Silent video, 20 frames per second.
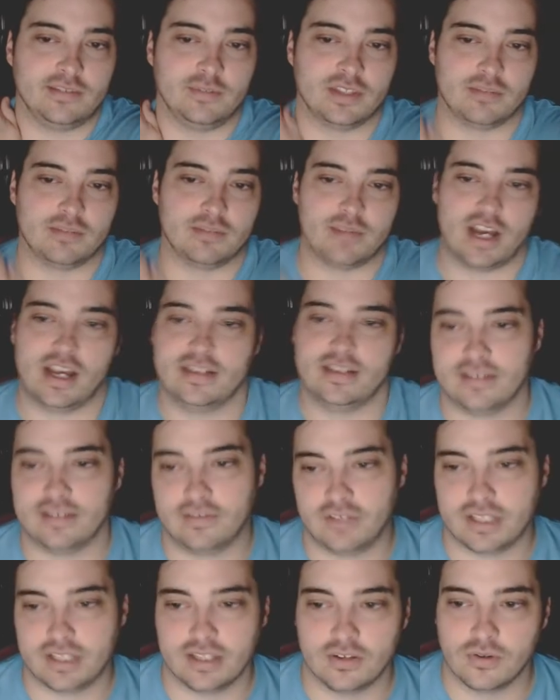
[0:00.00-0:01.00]
with the byes and
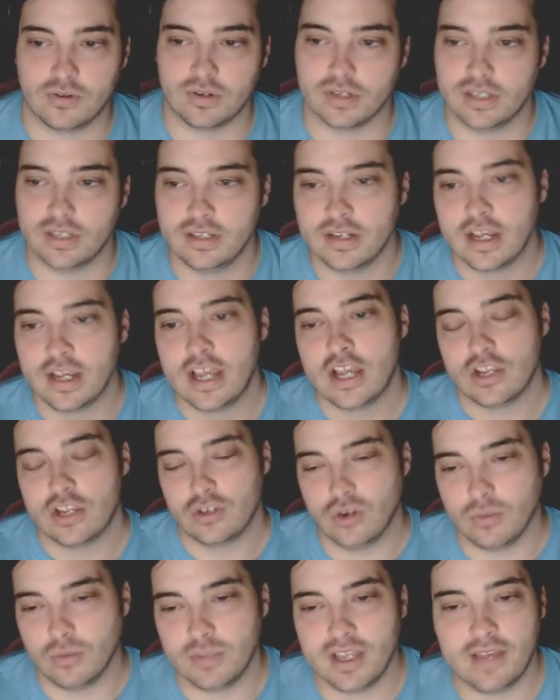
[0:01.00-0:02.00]
everything going in. You
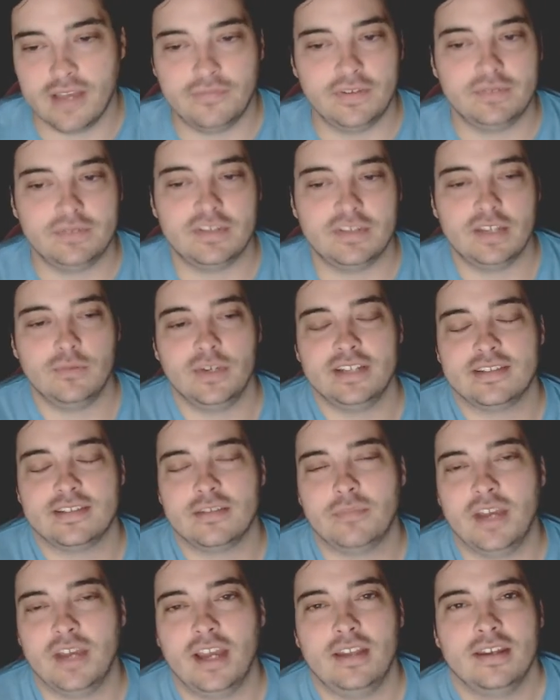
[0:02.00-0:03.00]
normally have 15 weeks to
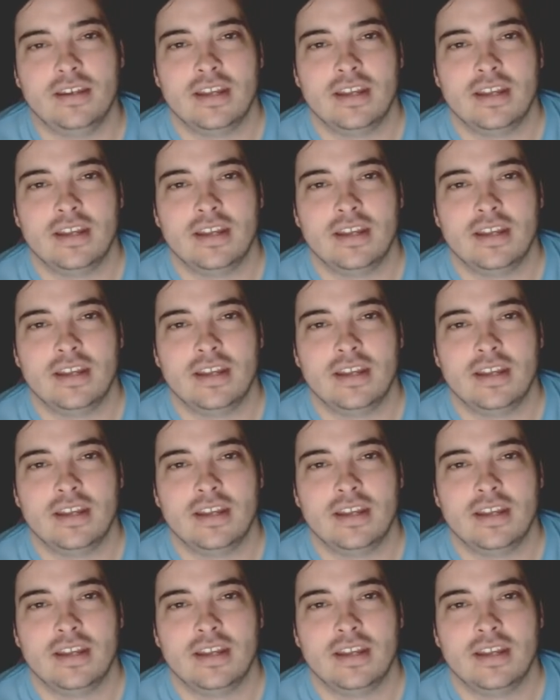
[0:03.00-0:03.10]
bet.